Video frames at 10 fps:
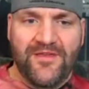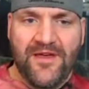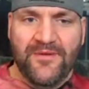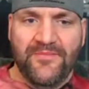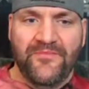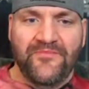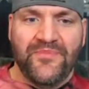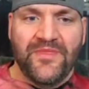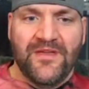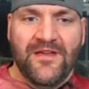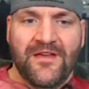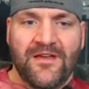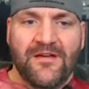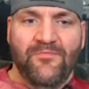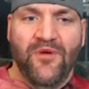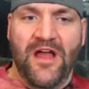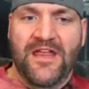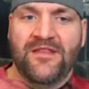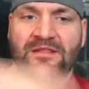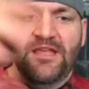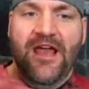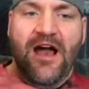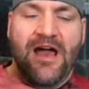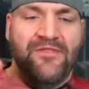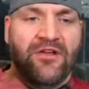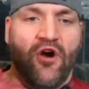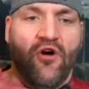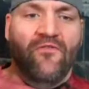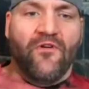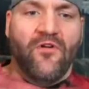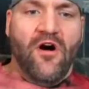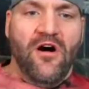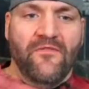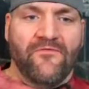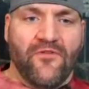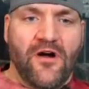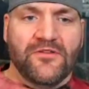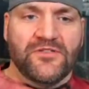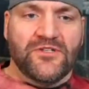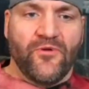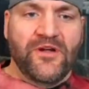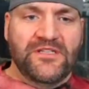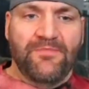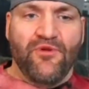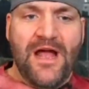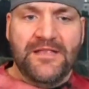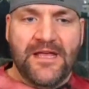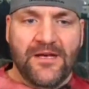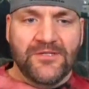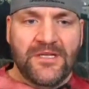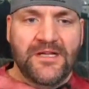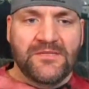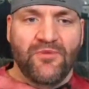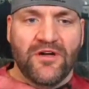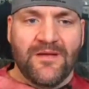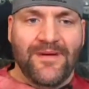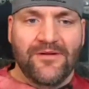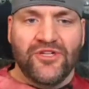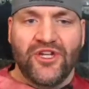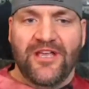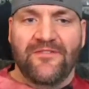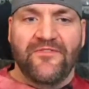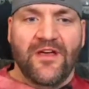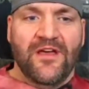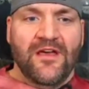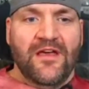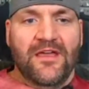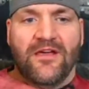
him. But in the, I think overall, for all the stories that Bret tells in his book about Chief, he